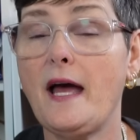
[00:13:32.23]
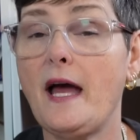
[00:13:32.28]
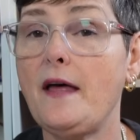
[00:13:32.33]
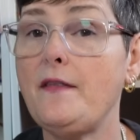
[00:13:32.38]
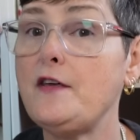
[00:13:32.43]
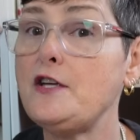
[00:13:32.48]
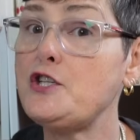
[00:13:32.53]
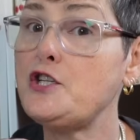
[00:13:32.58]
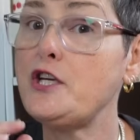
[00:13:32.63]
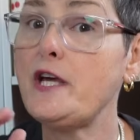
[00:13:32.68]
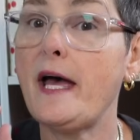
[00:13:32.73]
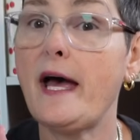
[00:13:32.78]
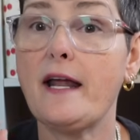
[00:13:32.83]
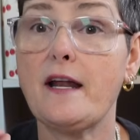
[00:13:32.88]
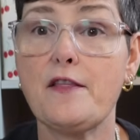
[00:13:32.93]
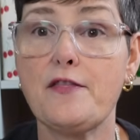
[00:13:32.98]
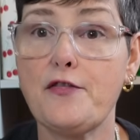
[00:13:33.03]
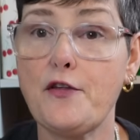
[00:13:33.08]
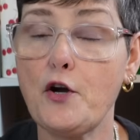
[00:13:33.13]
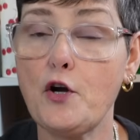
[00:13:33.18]
and then she had
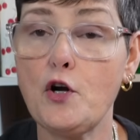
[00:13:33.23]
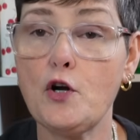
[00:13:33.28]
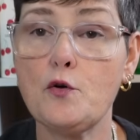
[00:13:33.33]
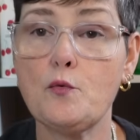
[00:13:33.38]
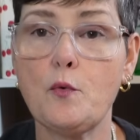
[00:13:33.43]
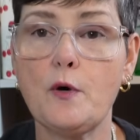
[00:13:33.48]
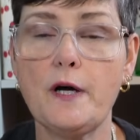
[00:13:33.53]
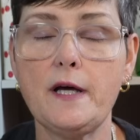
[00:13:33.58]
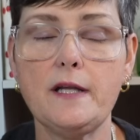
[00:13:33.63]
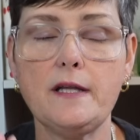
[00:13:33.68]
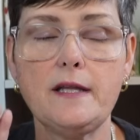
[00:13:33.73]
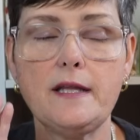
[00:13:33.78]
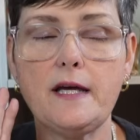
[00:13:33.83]
a 3rd one.